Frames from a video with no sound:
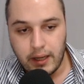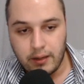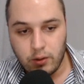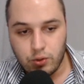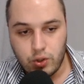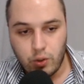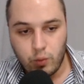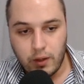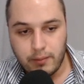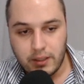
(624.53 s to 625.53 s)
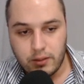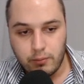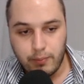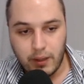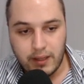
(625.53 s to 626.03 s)
and also
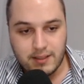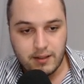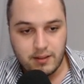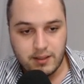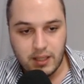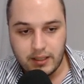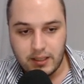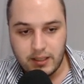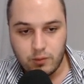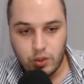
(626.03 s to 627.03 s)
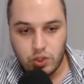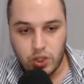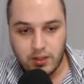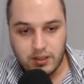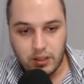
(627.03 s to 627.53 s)
1-bedroom plus studies, which
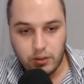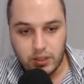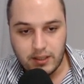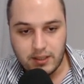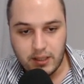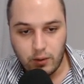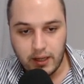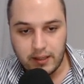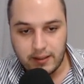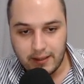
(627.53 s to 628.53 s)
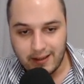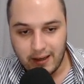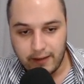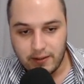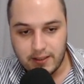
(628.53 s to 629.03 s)
are 03, 08 and
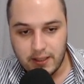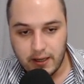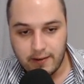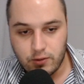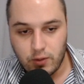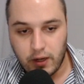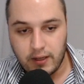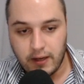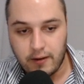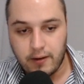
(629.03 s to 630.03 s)
11 series right here.